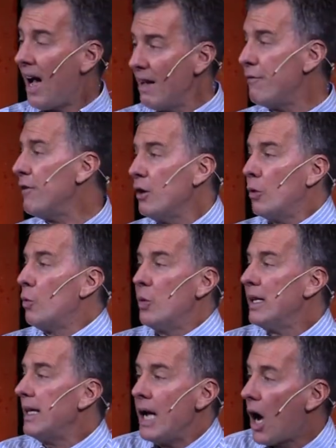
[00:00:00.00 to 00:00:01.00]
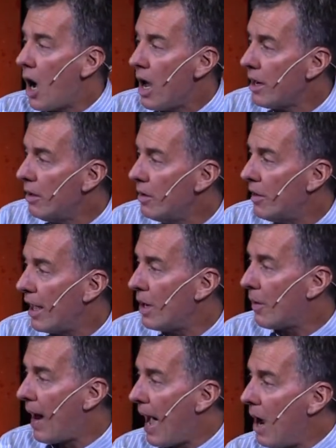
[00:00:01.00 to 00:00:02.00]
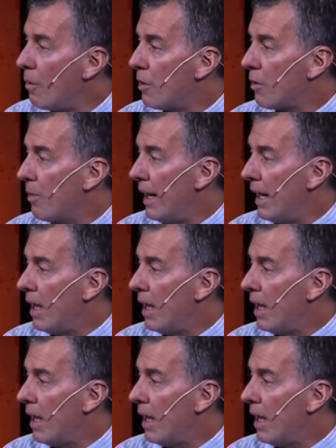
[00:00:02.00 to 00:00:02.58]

I feel really honored that you're out with me.